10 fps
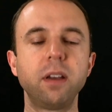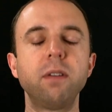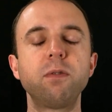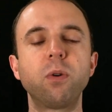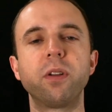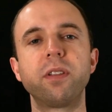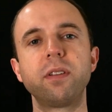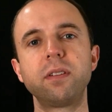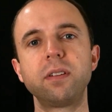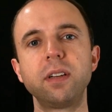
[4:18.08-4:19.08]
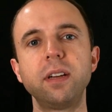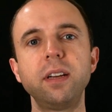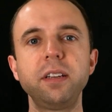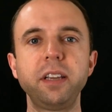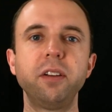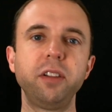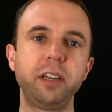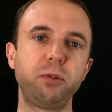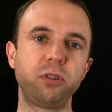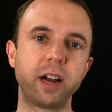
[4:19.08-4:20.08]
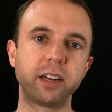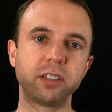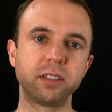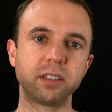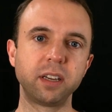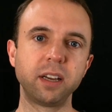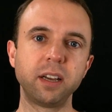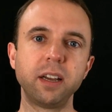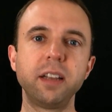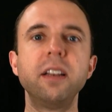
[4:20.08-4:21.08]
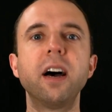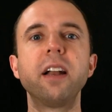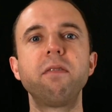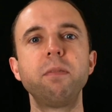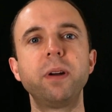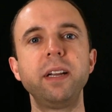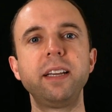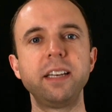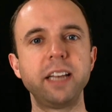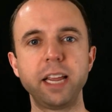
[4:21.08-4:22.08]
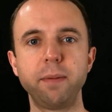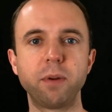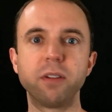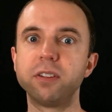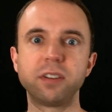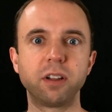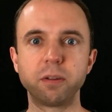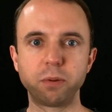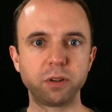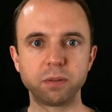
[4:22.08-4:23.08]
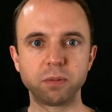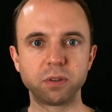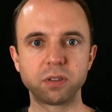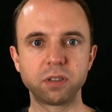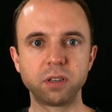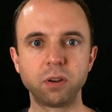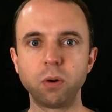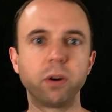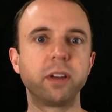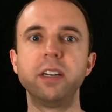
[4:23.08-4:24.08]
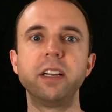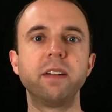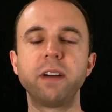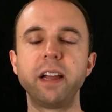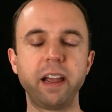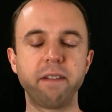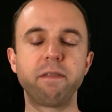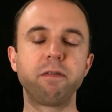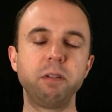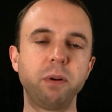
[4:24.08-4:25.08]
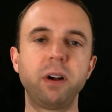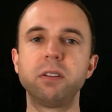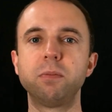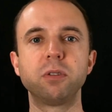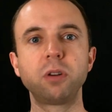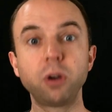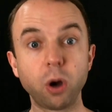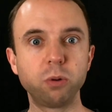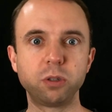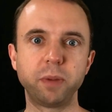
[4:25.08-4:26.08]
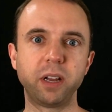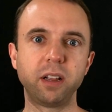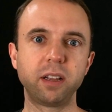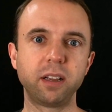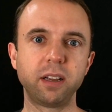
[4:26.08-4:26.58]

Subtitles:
Fourth, kill the abstractions. Not everybody can name all the solid principles or can identify every possible code smell.